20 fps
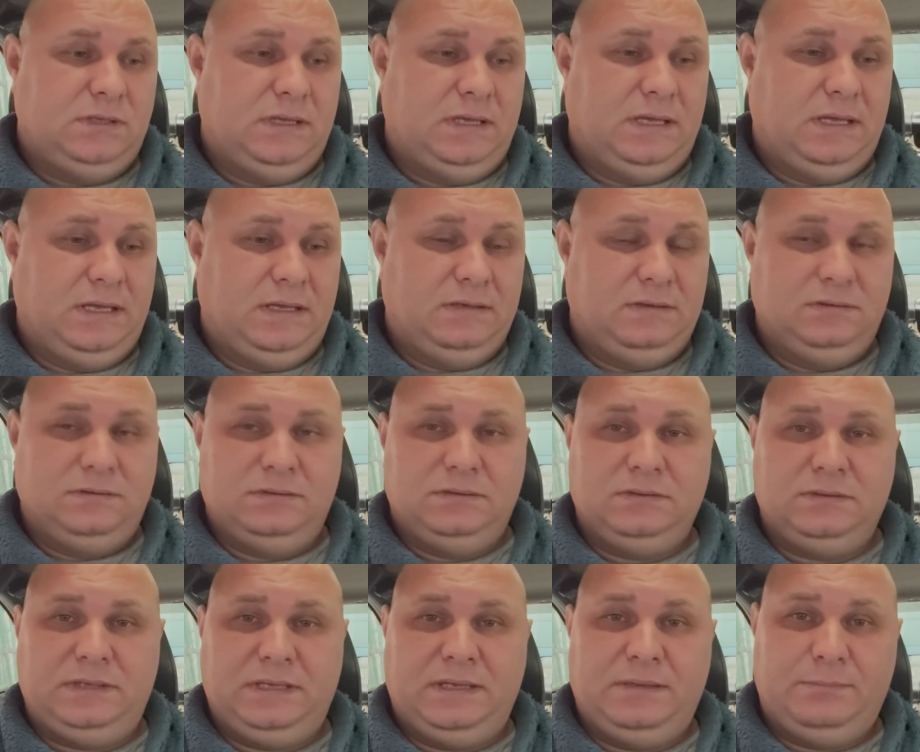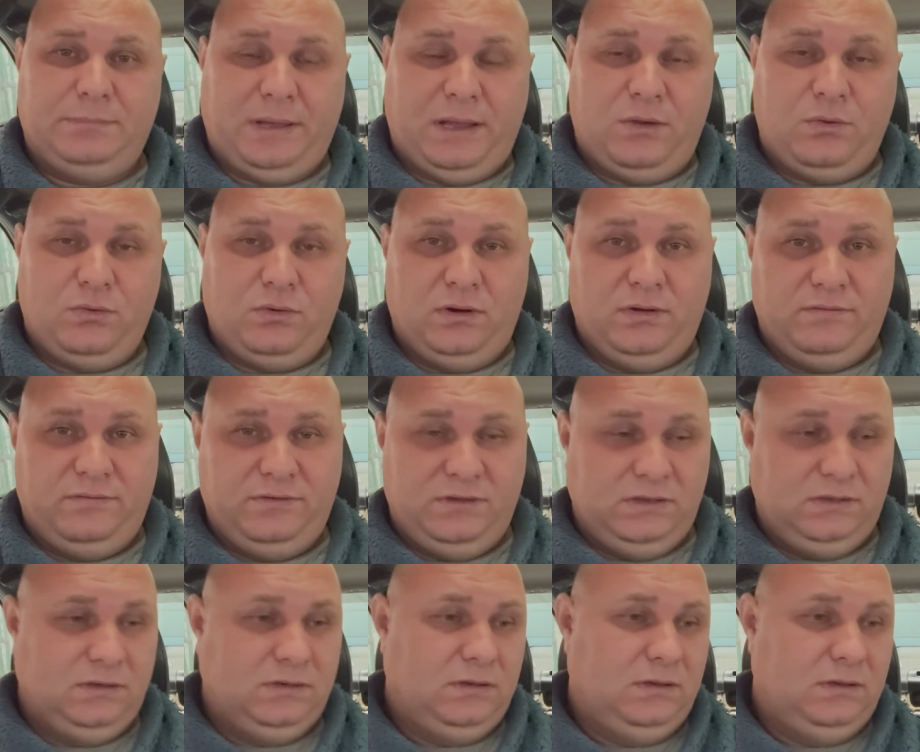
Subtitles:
and get back on her feet.